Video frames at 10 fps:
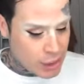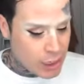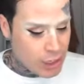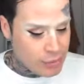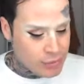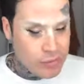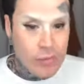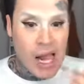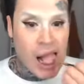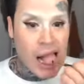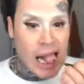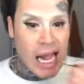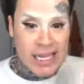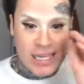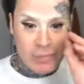I
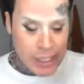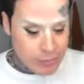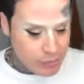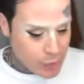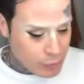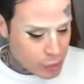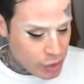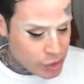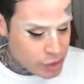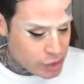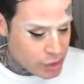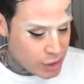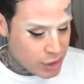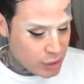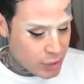lick my brush to
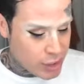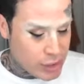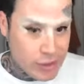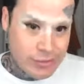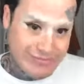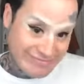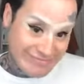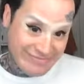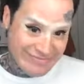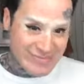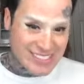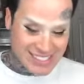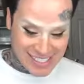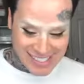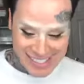get it wet.
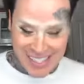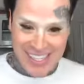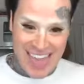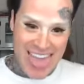And